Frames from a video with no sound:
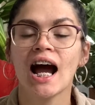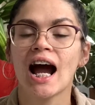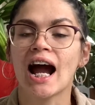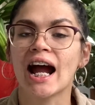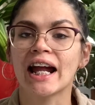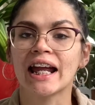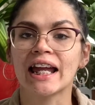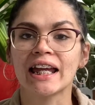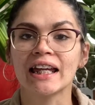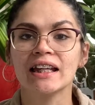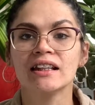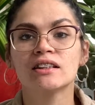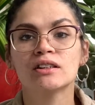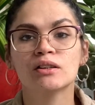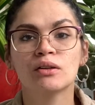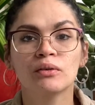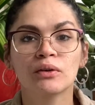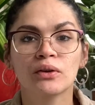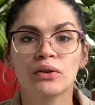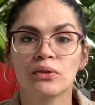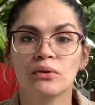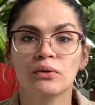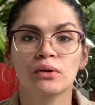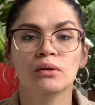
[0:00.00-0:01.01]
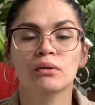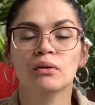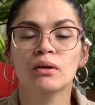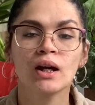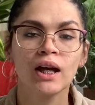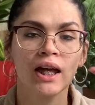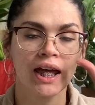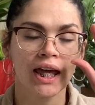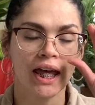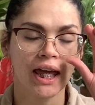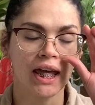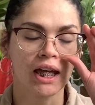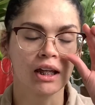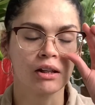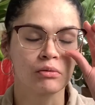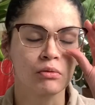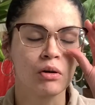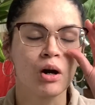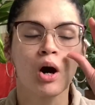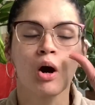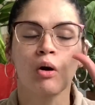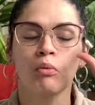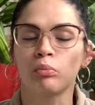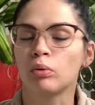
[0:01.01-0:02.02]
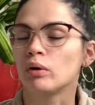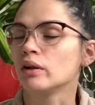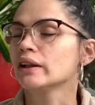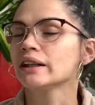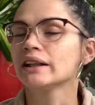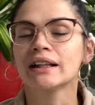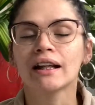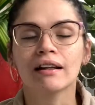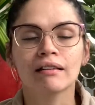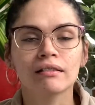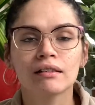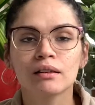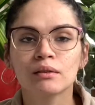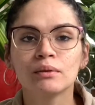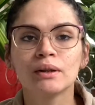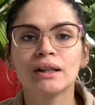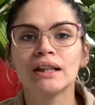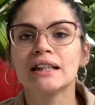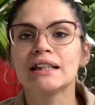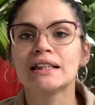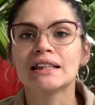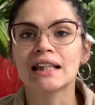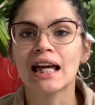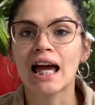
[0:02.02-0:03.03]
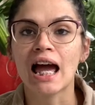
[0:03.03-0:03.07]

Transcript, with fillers: I hate going through and pulling out the weeds,